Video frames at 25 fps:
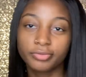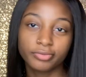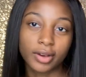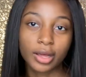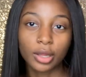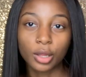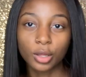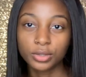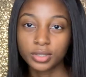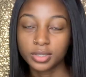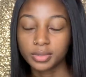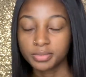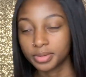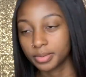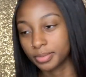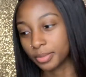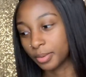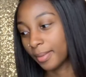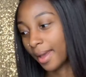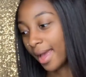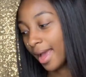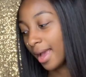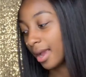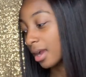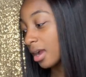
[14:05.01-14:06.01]
follow some
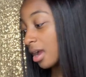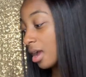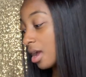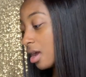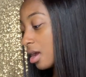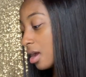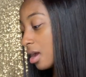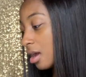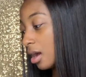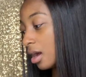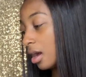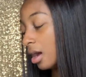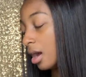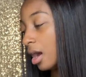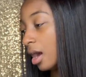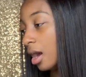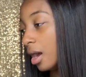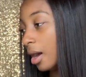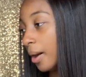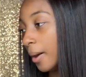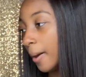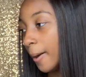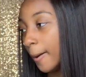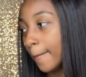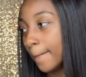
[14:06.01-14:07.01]
people back
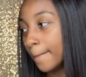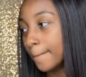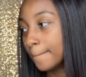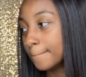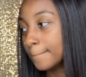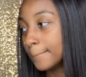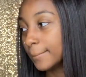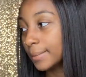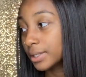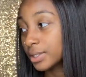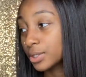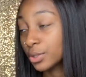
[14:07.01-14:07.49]
um